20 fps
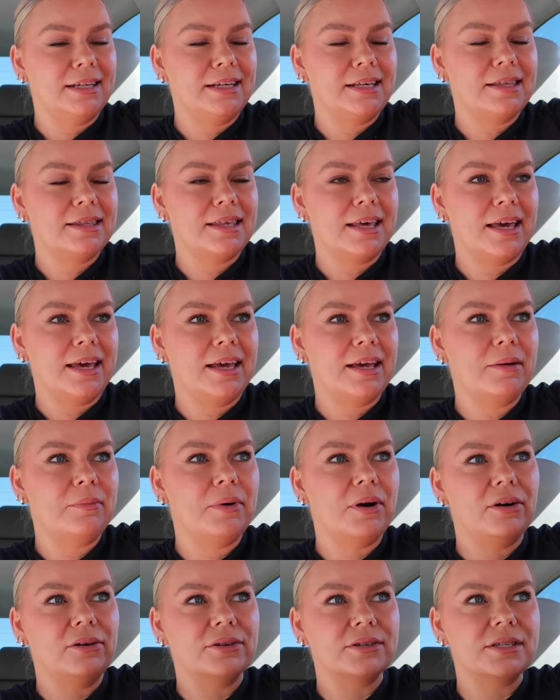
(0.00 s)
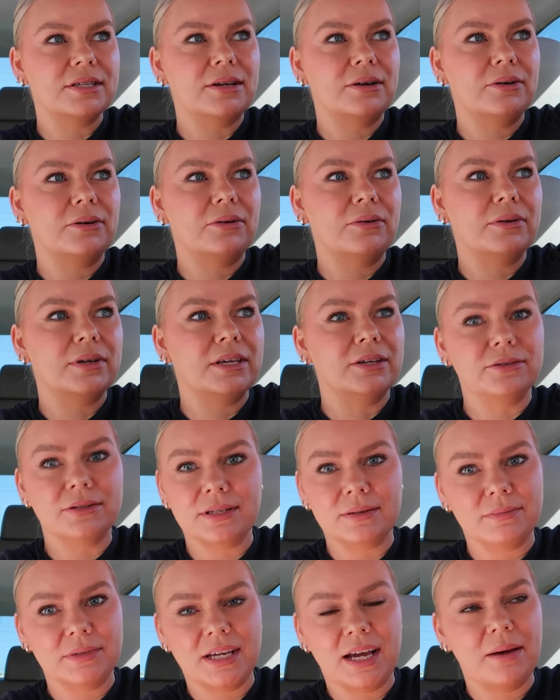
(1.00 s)
anything, but also kill
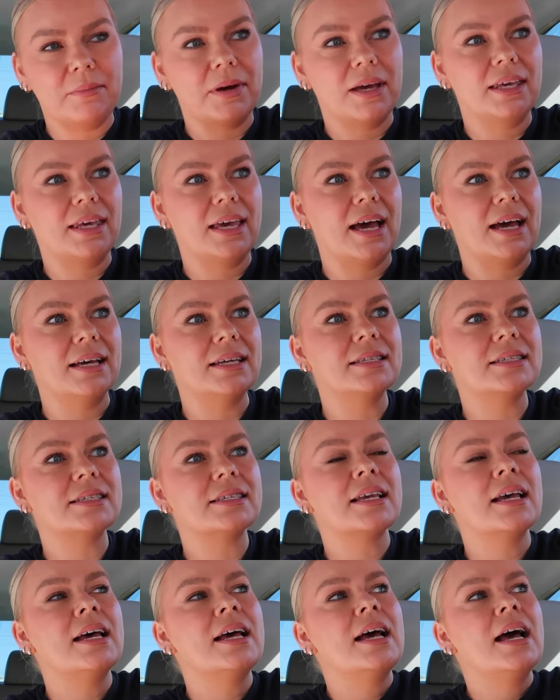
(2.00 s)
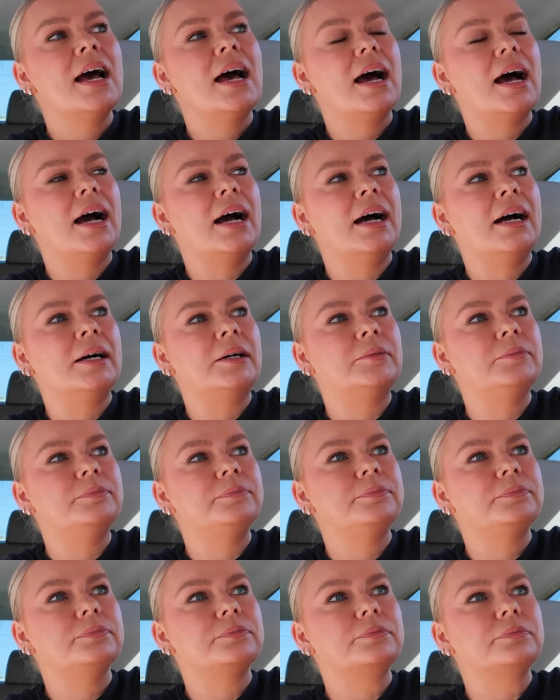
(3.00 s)
some time, I guess.
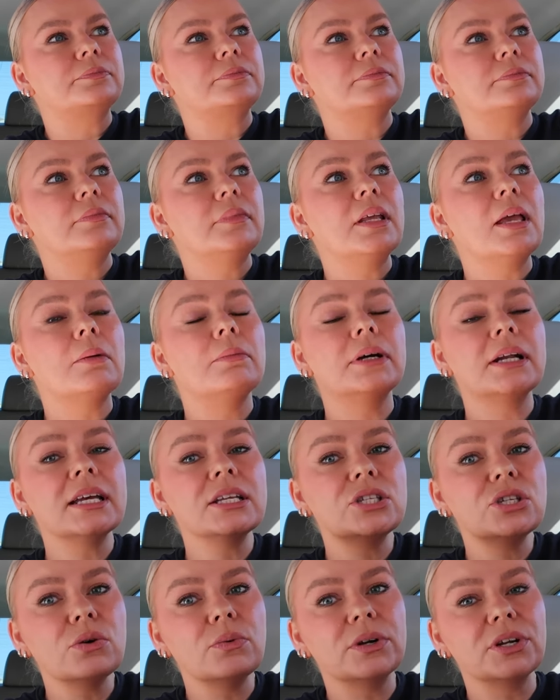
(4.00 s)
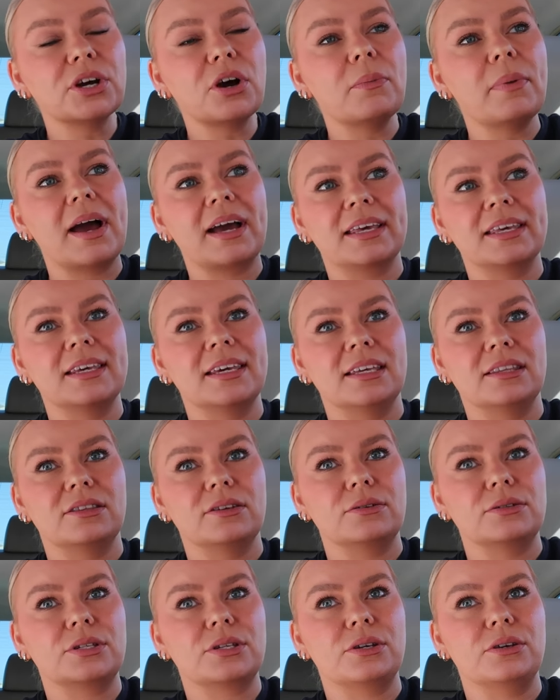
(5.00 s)
But I do want to go back and get
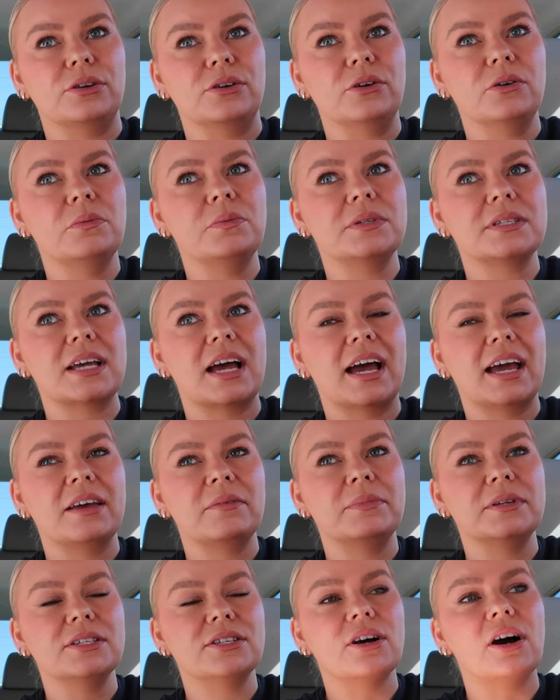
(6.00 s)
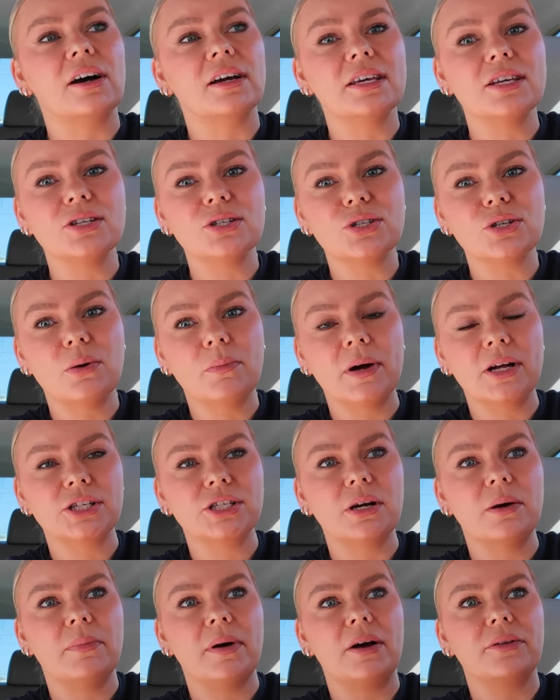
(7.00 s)
those coupes. I have been talking so
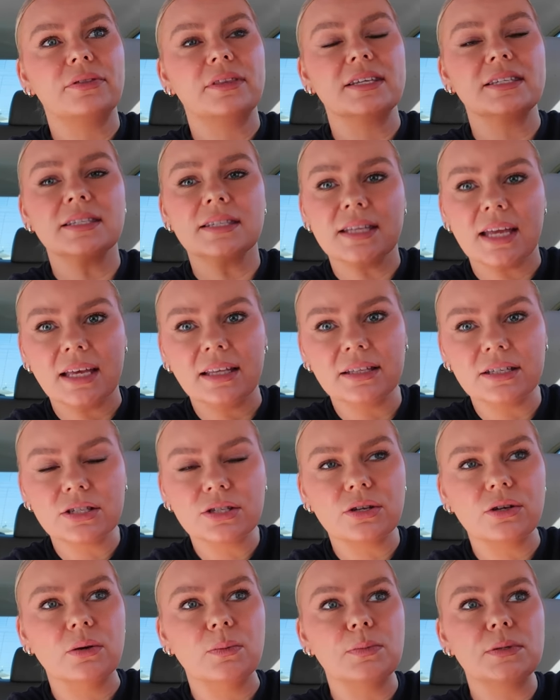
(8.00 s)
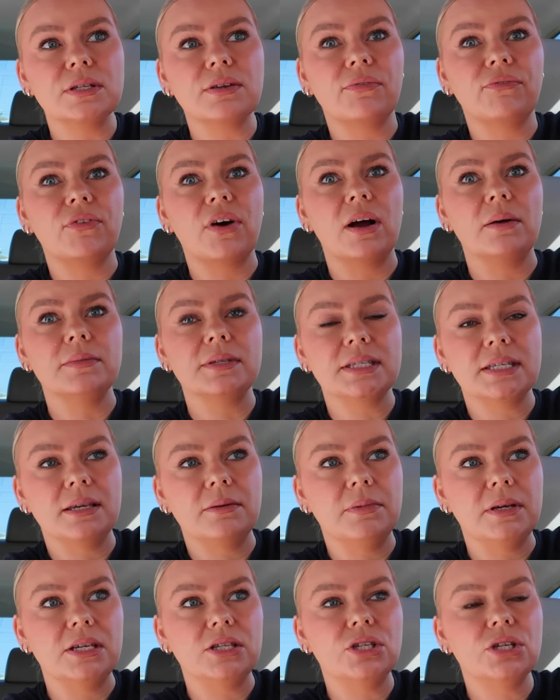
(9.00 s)
much about the stainless coupes from
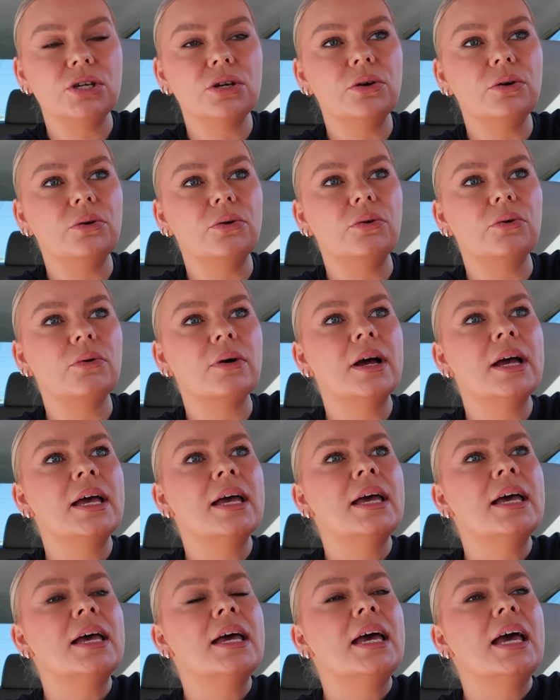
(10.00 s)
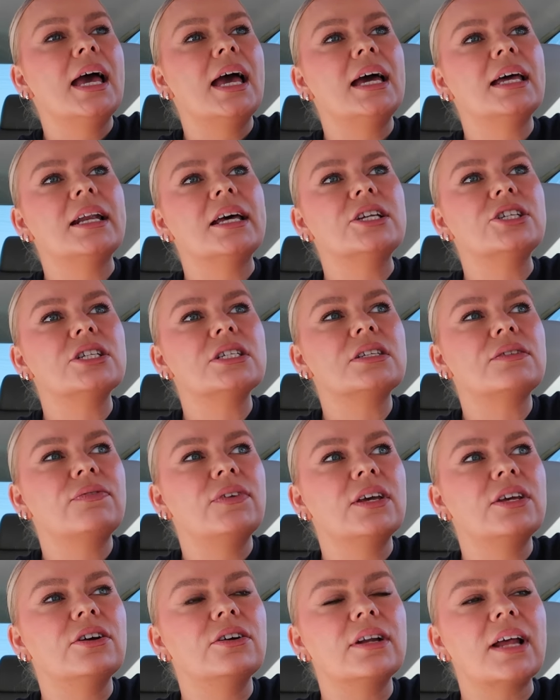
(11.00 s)
CB2 and I just
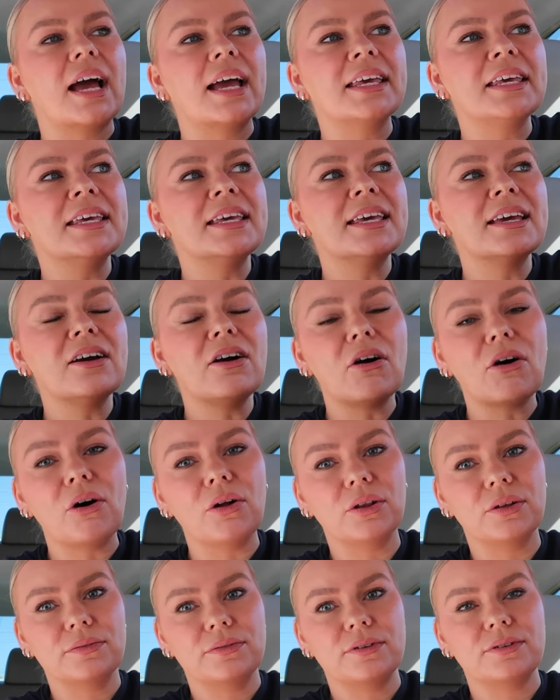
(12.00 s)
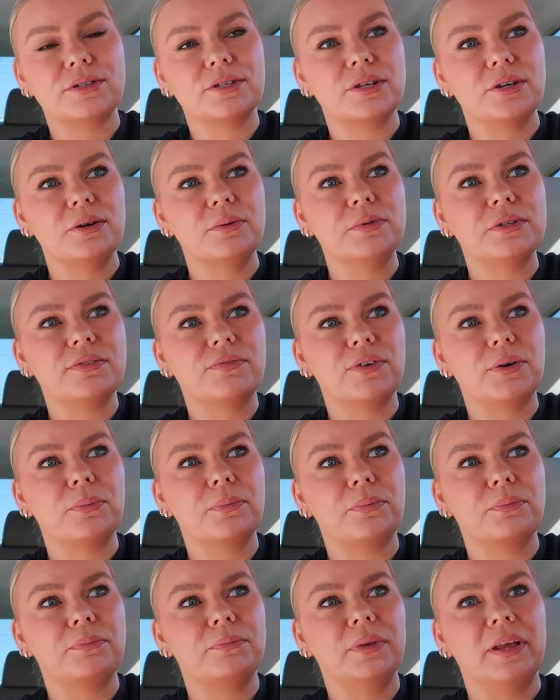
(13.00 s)
figured I can get all of those coupes for
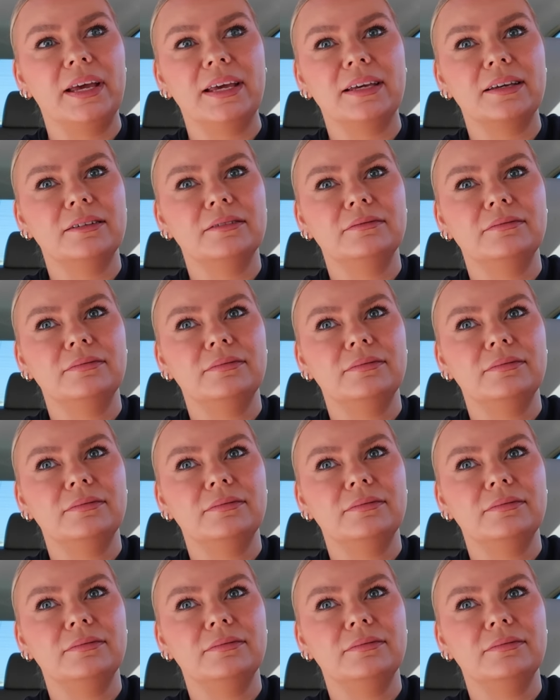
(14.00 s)
like,